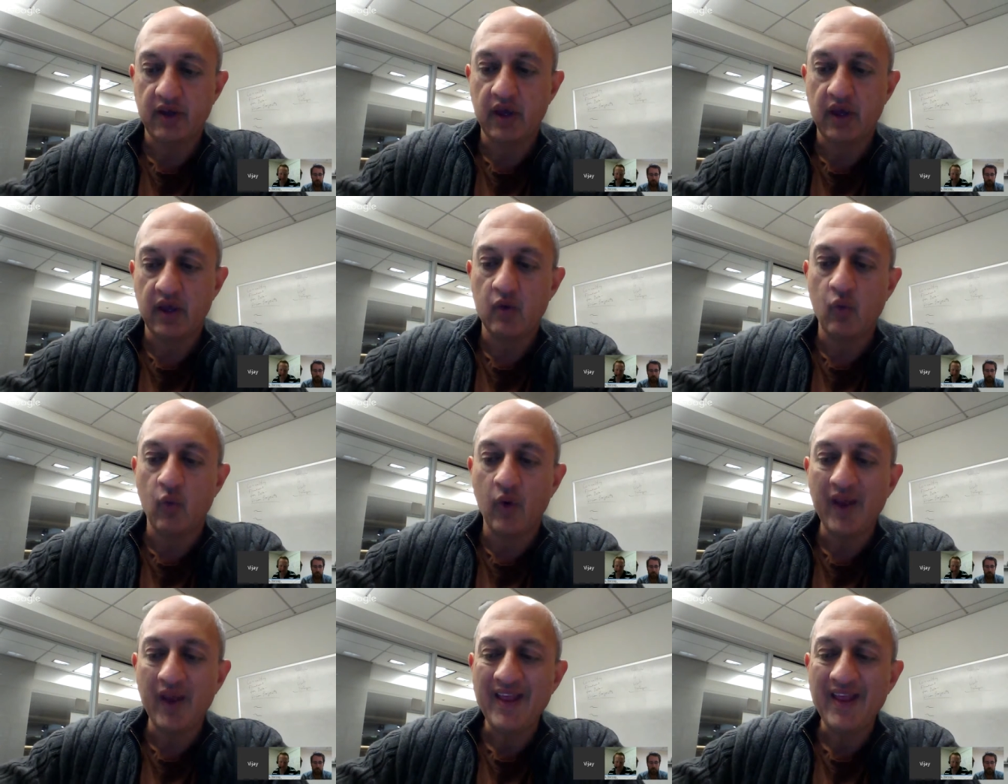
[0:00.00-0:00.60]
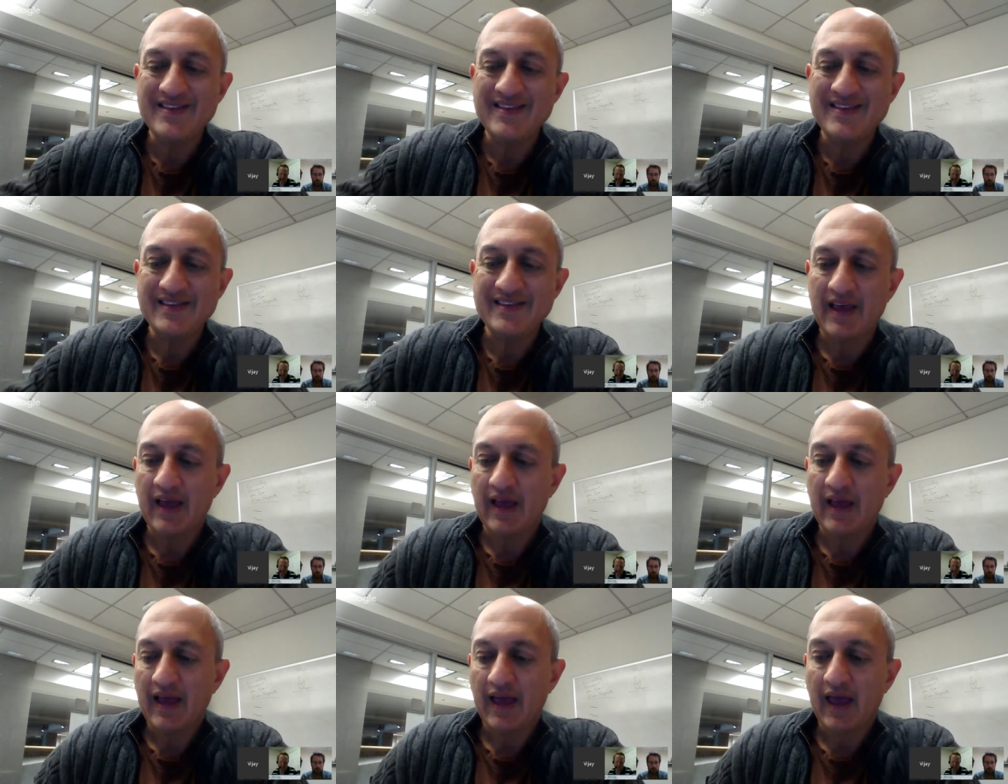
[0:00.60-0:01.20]
And when it's
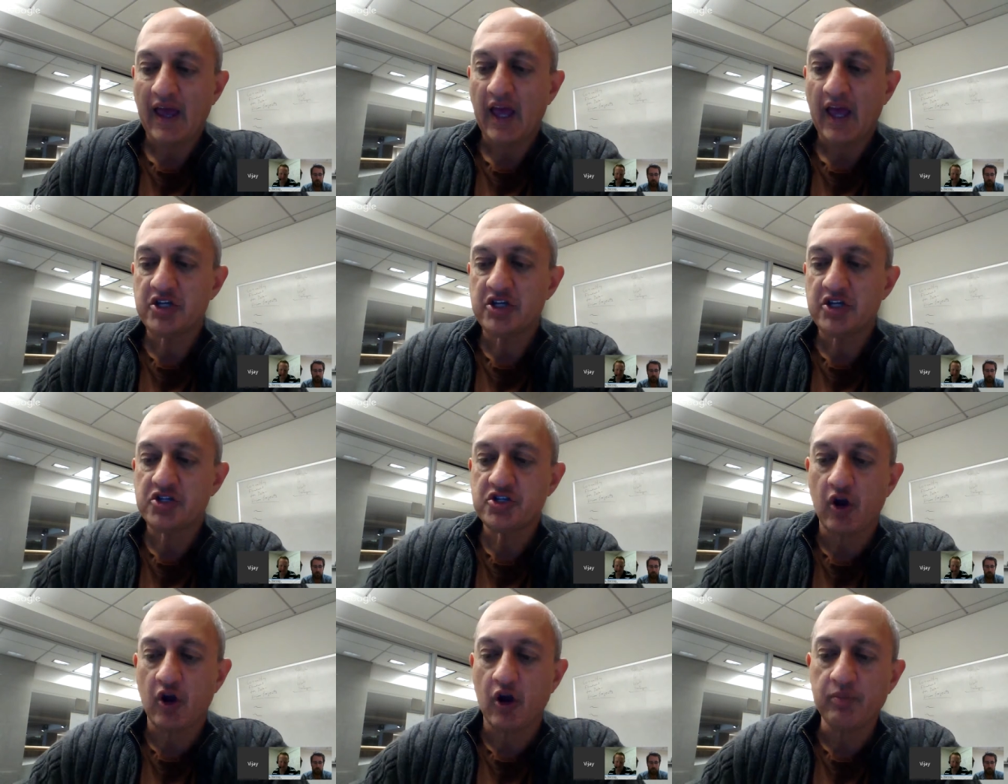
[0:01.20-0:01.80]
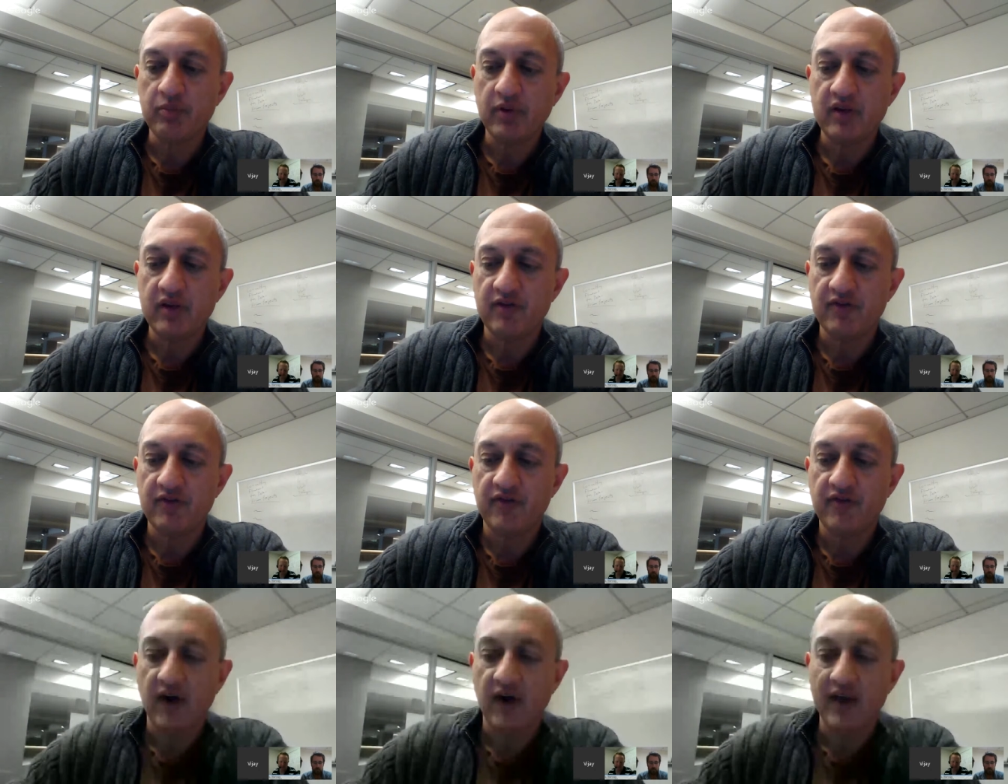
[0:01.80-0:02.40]
as sharply
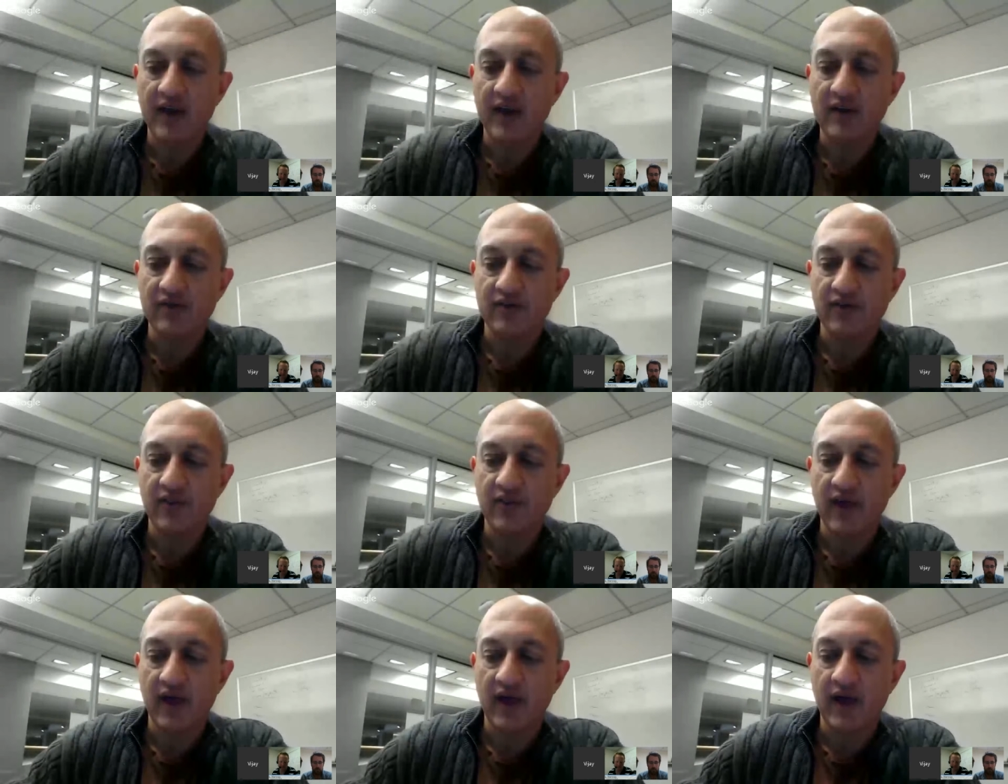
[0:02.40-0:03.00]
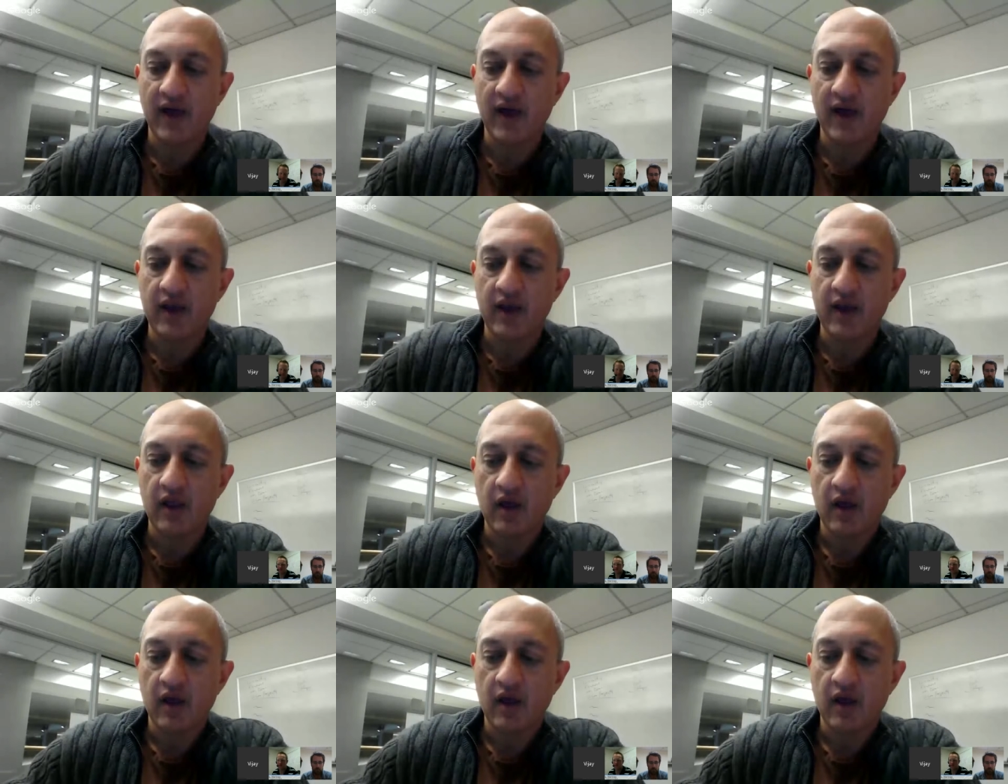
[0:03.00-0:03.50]
defined as that,